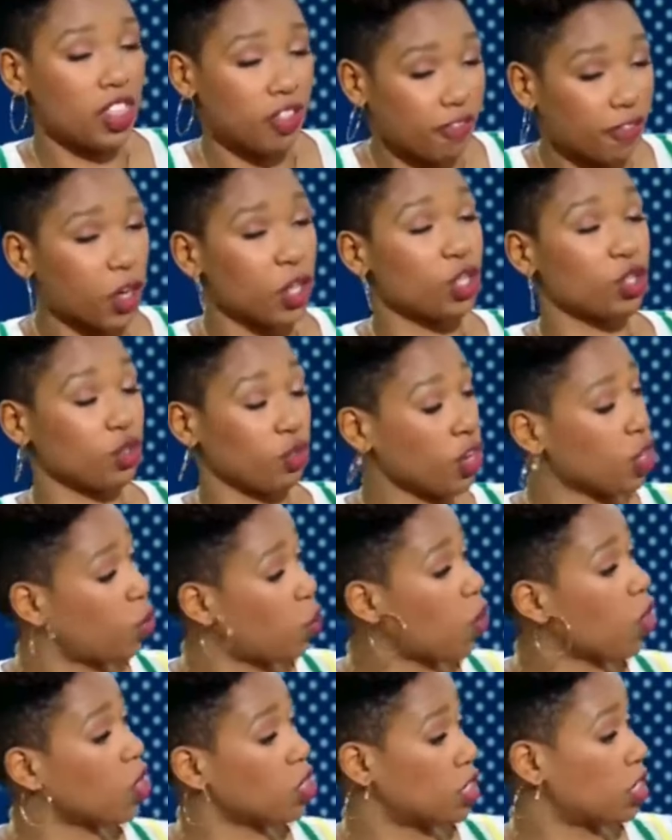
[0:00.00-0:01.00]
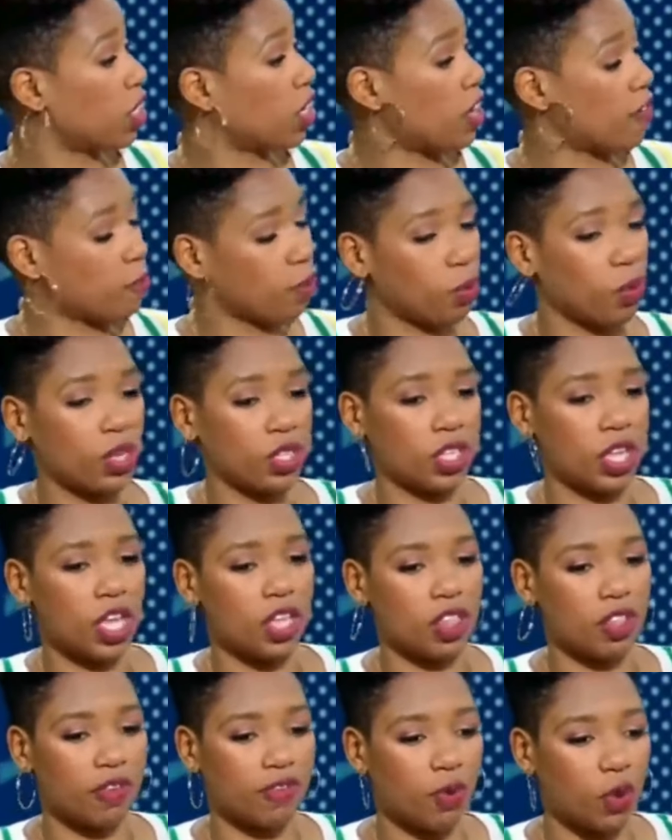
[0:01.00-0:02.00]
first three quarters and 11 points in
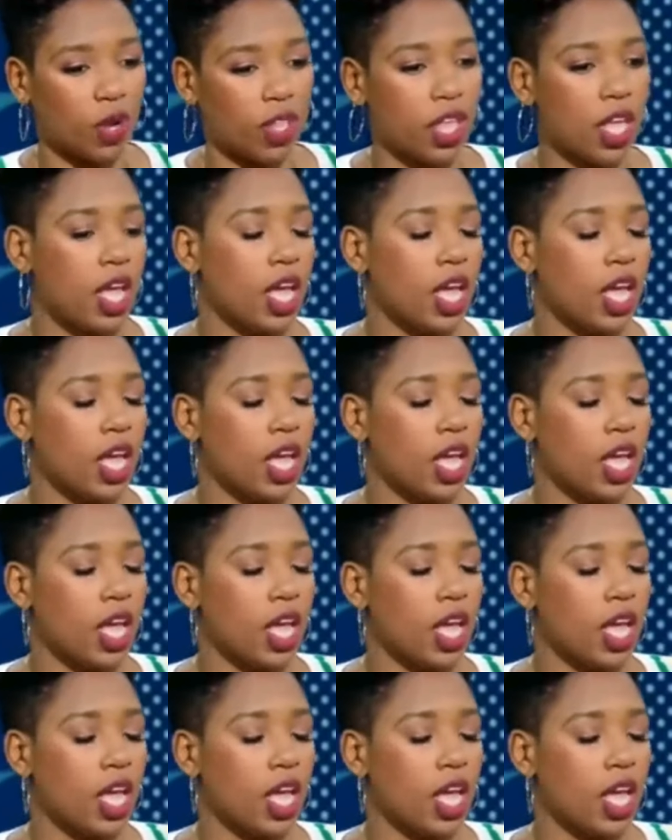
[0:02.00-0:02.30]
the fourth.